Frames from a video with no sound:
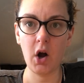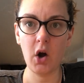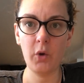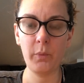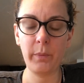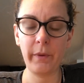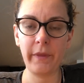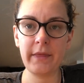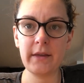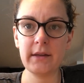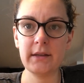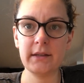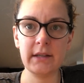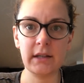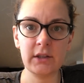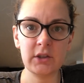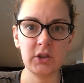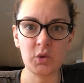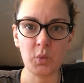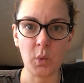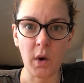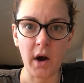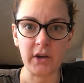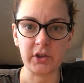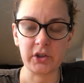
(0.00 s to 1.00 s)
open the
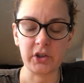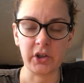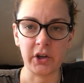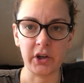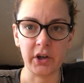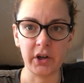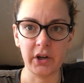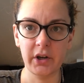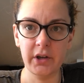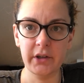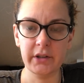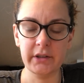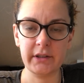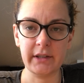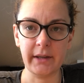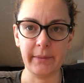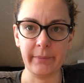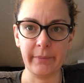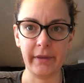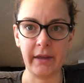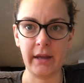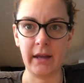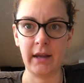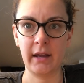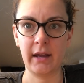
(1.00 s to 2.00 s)
dishwasher or
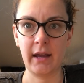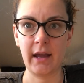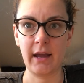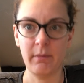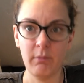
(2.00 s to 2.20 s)
something